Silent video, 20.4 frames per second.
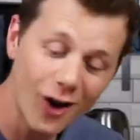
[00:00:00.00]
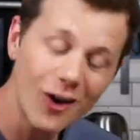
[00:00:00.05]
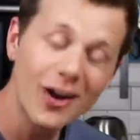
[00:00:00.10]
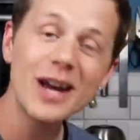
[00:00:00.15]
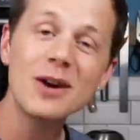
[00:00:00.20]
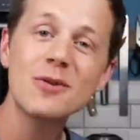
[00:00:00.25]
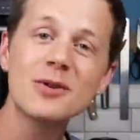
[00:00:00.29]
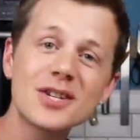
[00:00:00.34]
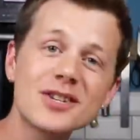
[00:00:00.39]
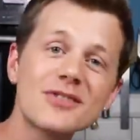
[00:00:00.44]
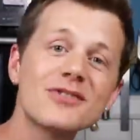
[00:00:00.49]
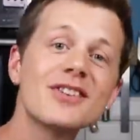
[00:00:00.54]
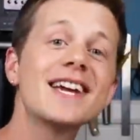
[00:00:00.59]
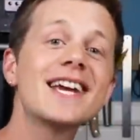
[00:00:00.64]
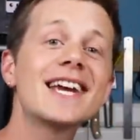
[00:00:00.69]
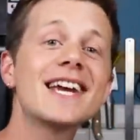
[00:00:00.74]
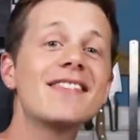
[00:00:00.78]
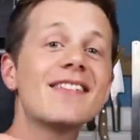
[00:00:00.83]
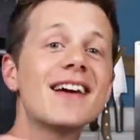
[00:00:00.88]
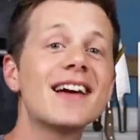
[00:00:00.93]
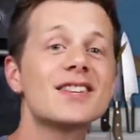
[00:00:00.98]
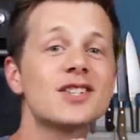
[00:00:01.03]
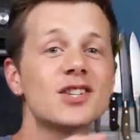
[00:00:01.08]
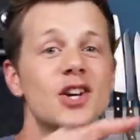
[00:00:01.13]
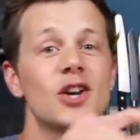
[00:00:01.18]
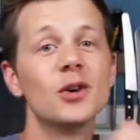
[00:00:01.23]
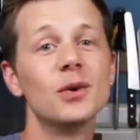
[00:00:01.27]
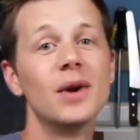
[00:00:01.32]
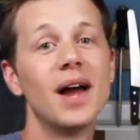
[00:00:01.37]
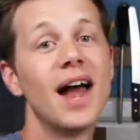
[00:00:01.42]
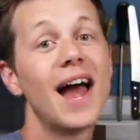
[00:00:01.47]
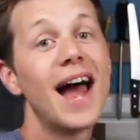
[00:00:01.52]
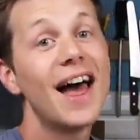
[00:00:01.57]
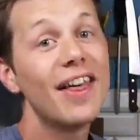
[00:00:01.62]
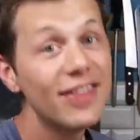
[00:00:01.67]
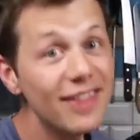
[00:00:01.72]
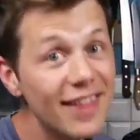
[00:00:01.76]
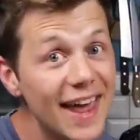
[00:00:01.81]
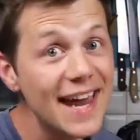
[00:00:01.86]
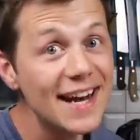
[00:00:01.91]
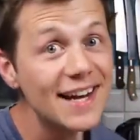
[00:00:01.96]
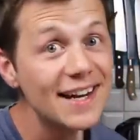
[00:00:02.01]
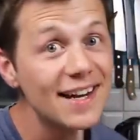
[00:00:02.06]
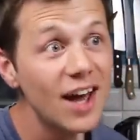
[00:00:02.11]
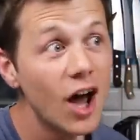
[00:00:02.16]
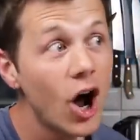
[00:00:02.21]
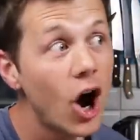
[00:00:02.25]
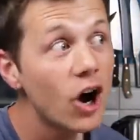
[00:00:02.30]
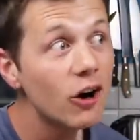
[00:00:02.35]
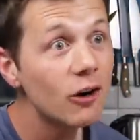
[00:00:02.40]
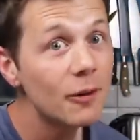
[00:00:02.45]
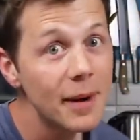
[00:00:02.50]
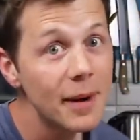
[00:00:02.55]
I was thinking that too. And then I